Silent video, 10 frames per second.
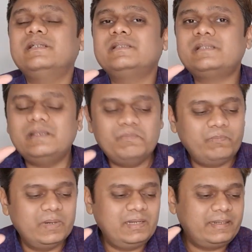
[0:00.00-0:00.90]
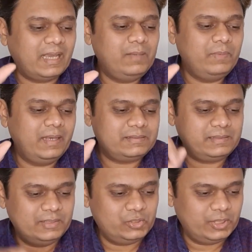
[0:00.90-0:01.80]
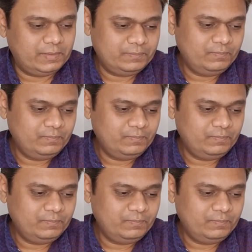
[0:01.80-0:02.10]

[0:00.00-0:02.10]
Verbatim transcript: a simple time extension.